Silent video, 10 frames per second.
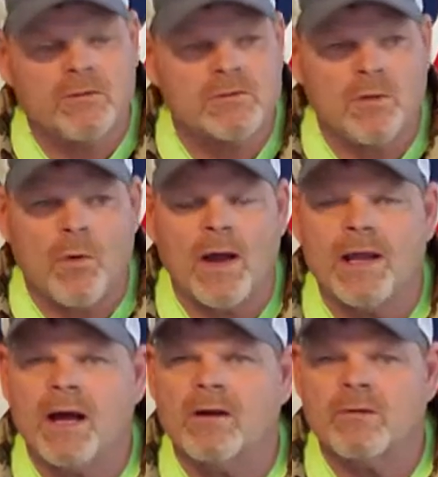It was a
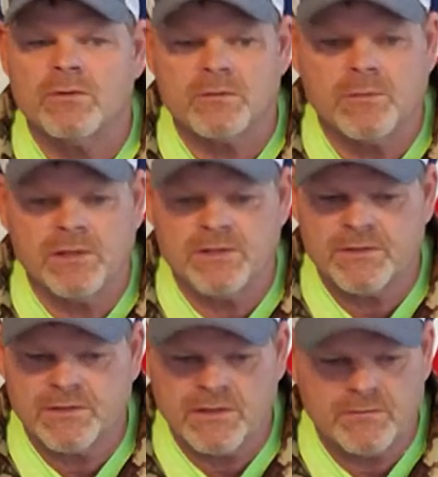whiteout, it was a
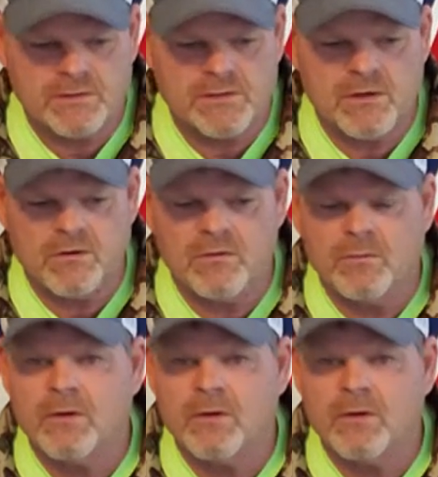blizzard, it was snowing.